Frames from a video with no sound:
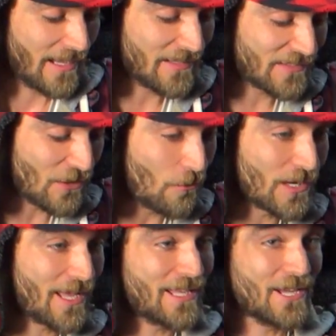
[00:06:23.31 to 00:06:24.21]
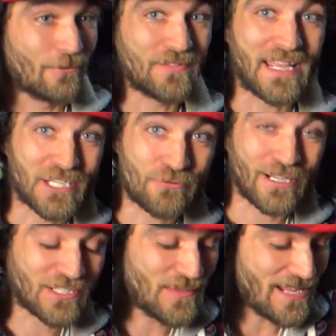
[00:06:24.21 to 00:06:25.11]
And so when they
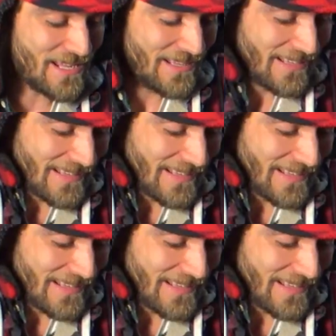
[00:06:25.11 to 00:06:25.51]
tricked me